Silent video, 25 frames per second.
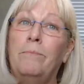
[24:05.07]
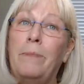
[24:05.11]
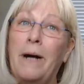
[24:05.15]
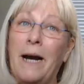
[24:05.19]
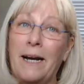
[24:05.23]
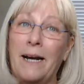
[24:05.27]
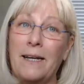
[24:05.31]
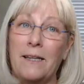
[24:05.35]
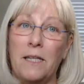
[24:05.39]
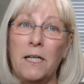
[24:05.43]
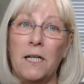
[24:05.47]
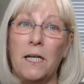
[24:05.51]

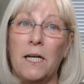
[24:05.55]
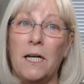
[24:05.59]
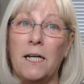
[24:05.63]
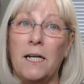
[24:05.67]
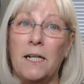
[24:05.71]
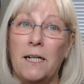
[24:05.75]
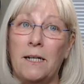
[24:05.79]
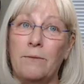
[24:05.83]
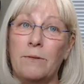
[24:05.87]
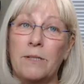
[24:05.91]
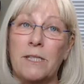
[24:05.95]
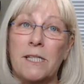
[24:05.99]
back
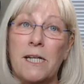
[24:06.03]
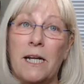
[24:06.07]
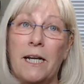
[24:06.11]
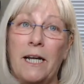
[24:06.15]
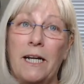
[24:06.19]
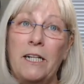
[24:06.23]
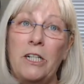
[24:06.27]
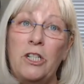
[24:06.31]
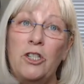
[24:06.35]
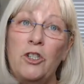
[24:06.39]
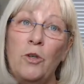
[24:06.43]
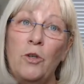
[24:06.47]
then it was an
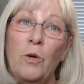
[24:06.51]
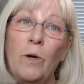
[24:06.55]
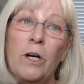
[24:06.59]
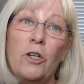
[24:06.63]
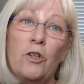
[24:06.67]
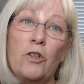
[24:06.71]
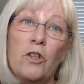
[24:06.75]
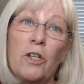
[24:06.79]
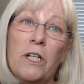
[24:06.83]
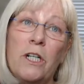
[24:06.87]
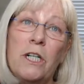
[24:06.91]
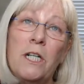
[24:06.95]

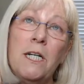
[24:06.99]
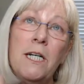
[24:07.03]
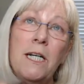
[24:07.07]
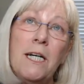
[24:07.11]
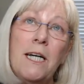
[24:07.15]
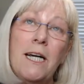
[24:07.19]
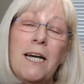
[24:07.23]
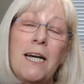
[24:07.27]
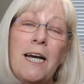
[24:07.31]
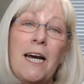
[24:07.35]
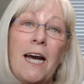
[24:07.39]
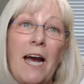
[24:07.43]
8200
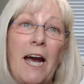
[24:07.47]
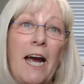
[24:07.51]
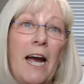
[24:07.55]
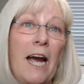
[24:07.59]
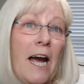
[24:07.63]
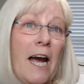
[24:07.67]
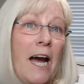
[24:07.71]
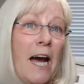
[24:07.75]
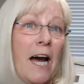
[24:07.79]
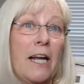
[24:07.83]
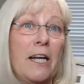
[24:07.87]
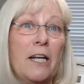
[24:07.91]

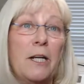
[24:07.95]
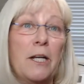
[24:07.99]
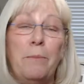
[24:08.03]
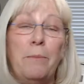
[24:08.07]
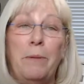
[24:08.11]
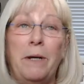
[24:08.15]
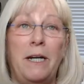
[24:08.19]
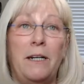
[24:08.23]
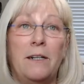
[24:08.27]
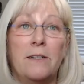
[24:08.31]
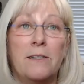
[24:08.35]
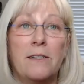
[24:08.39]
and
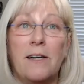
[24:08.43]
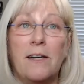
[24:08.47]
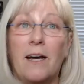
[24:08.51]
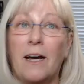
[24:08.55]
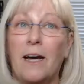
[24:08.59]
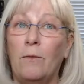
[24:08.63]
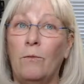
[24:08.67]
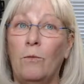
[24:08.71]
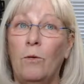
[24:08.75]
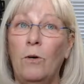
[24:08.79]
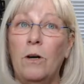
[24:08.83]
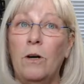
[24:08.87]
PE
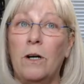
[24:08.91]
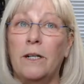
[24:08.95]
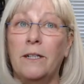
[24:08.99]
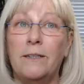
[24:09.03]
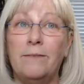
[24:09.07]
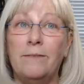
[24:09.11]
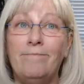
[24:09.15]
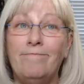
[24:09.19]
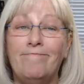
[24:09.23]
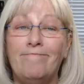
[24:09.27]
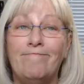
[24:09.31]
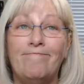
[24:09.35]
Design
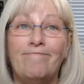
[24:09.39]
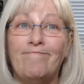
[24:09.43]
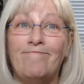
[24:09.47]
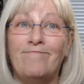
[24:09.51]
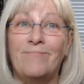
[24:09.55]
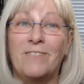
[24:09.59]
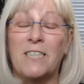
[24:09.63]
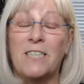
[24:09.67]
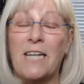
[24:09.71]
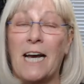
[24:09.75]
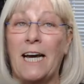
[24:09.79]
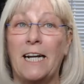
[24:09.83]
One
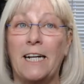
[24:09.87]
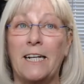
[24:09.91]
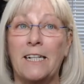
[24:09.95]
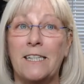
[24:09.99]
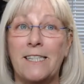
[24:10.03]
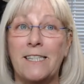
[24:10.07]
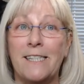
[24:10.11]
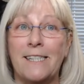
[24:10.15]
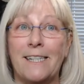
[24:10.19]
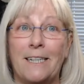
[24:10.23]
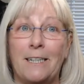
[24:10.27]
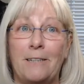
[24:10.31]
sight
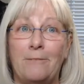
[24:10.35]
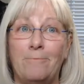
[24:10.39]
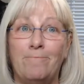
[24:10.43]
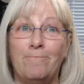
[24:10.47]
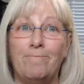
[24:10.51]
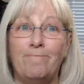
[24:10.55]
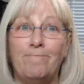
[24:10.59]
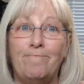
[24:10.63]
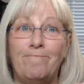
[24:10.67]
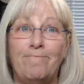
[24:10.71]
unseen